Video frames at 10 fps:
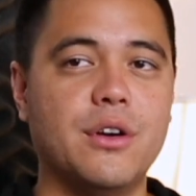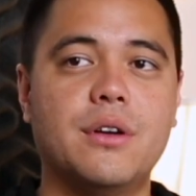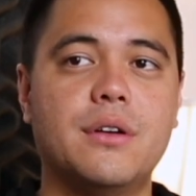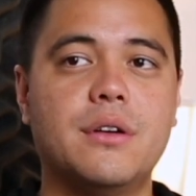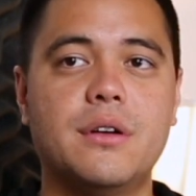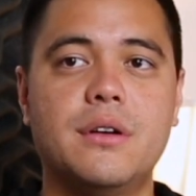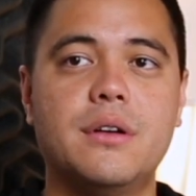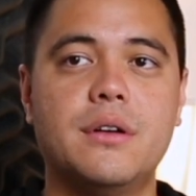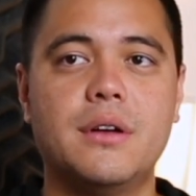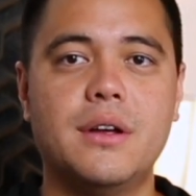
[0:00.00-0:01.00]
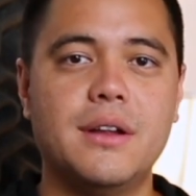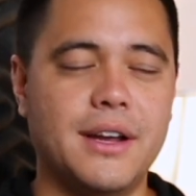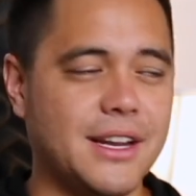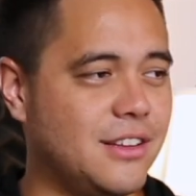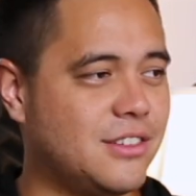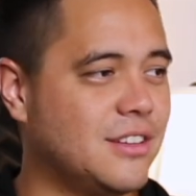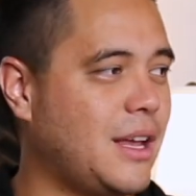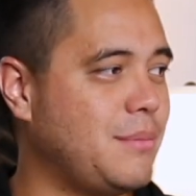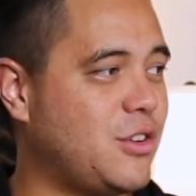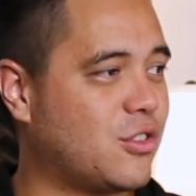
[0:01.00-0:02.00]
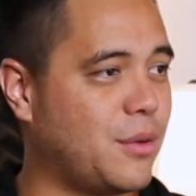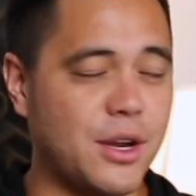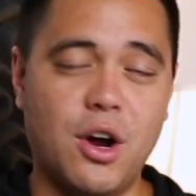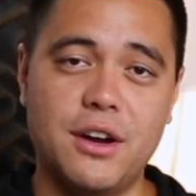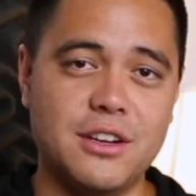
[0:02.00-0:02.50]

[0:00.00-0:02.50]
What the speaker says: Again, this is not me strumming hard.